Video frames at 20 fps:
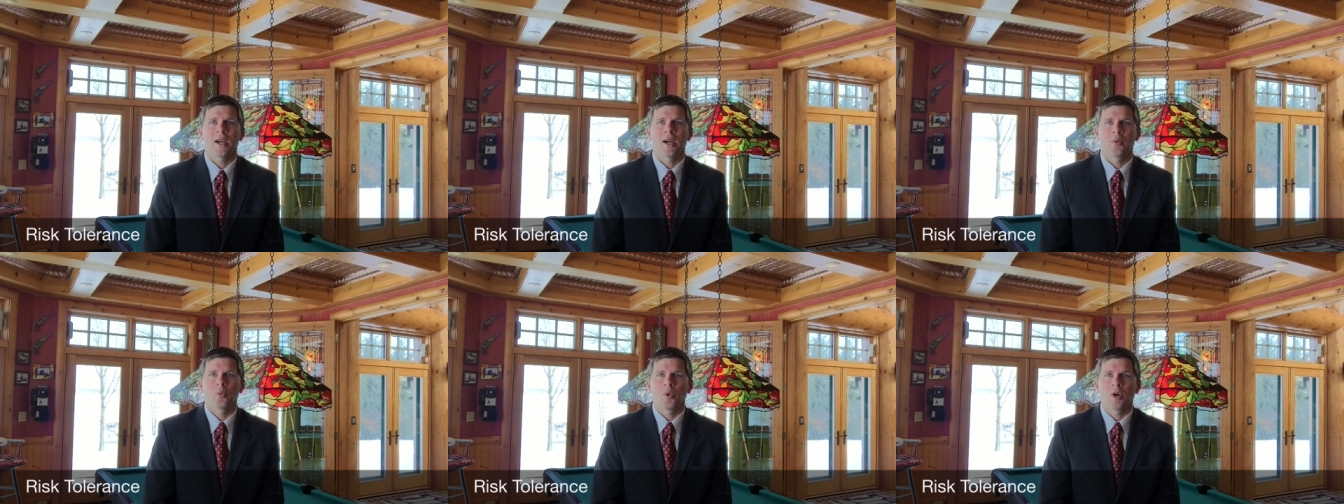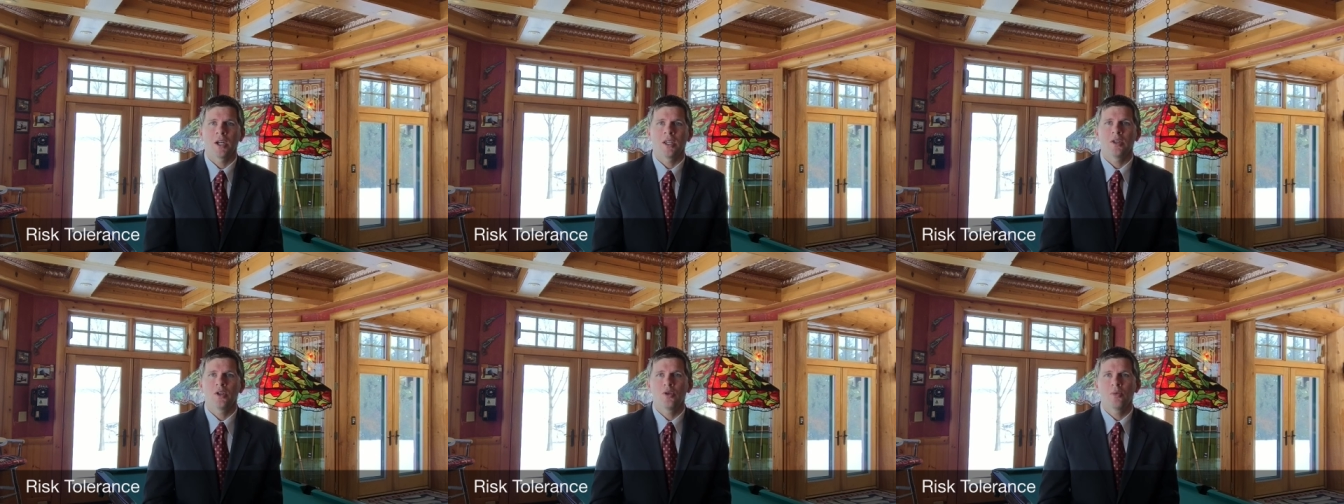on
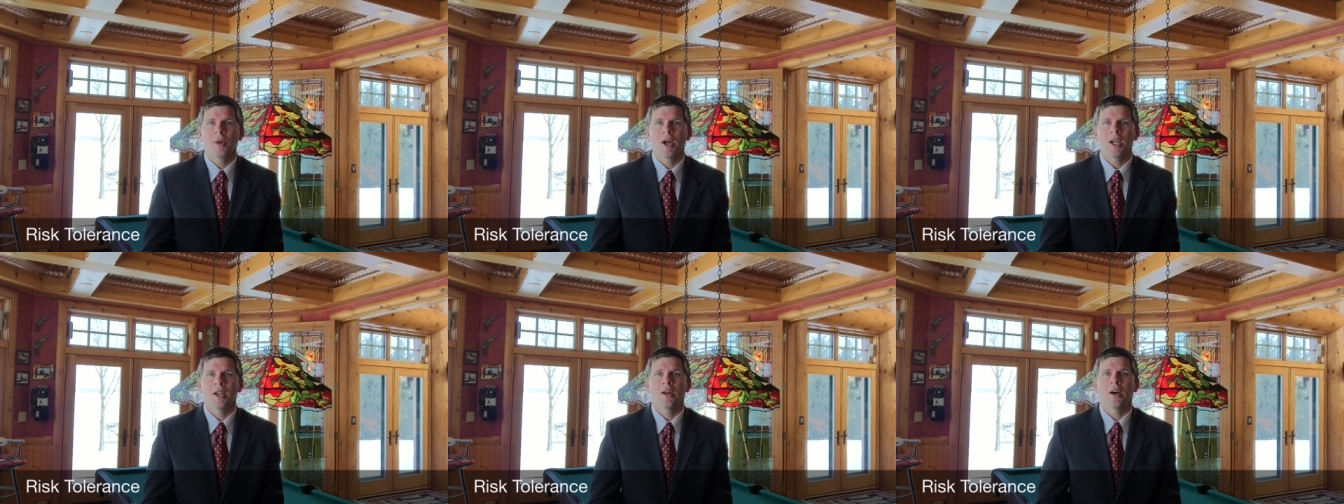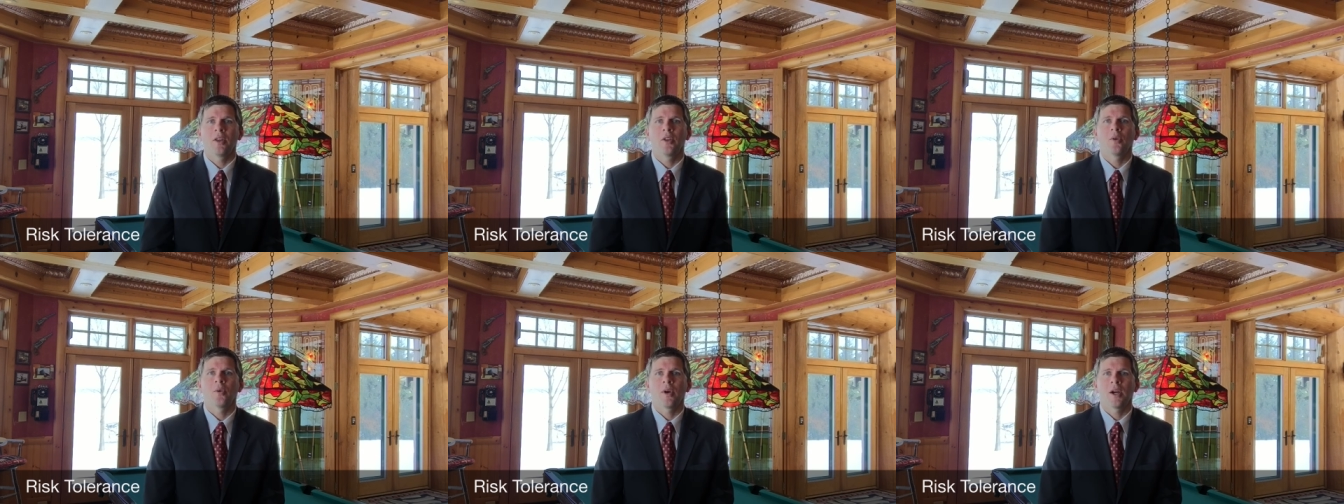what you might
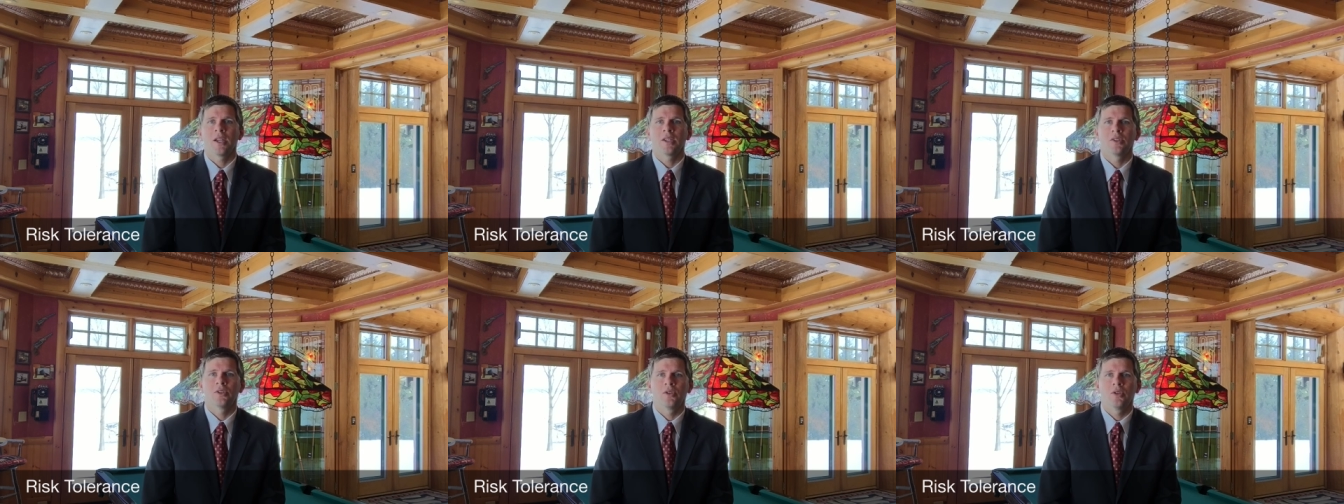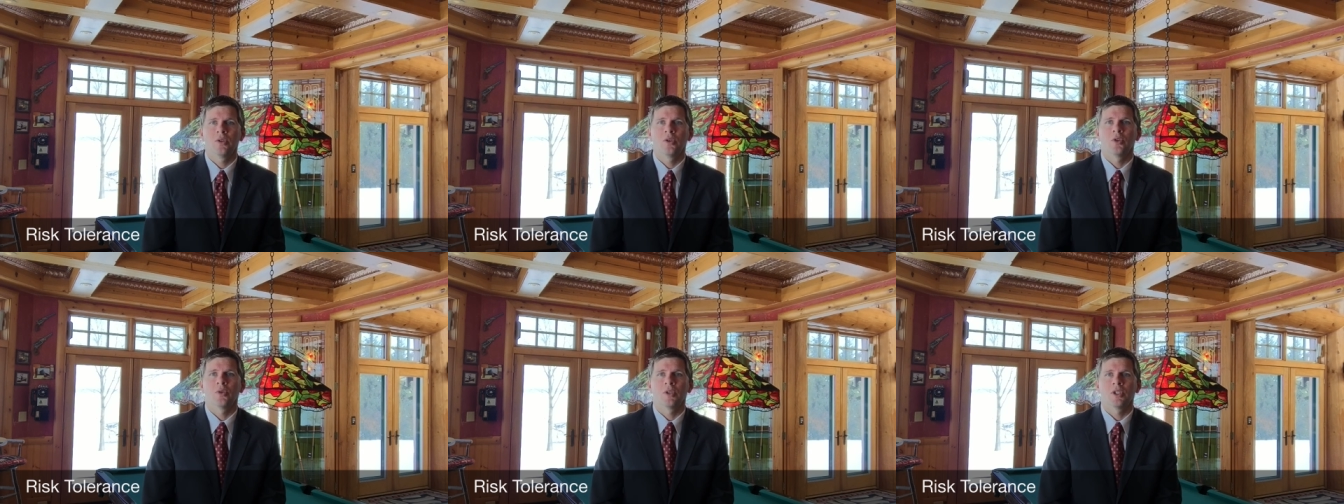otherwise
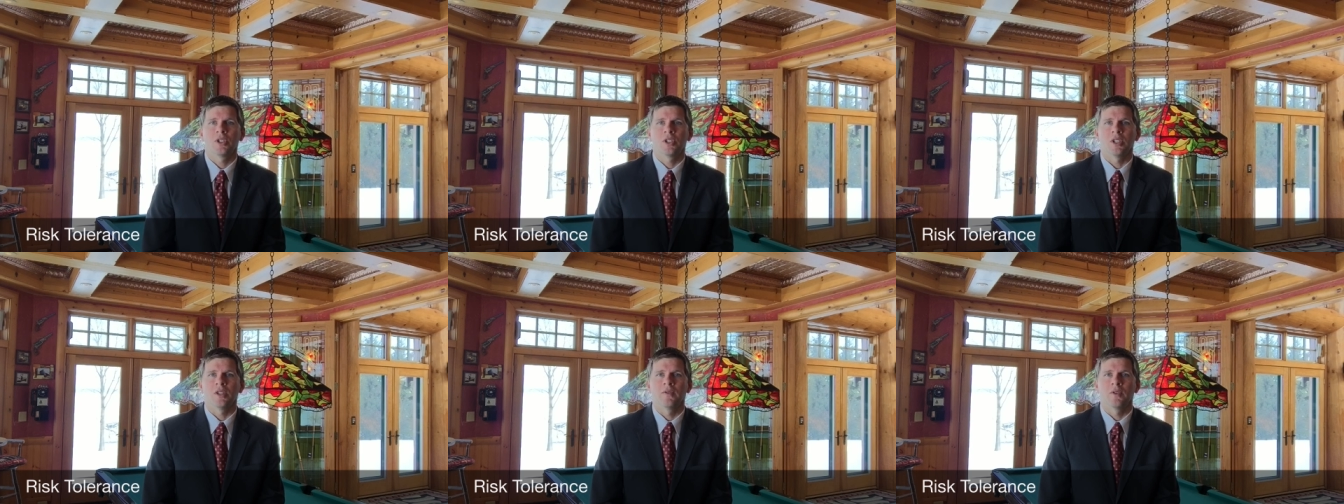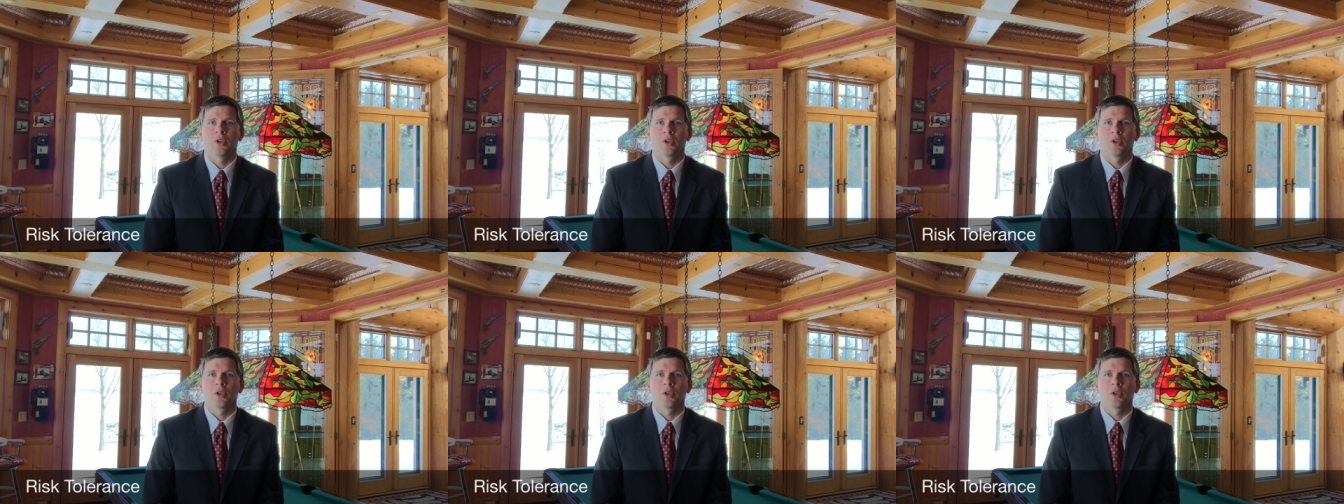do to achieve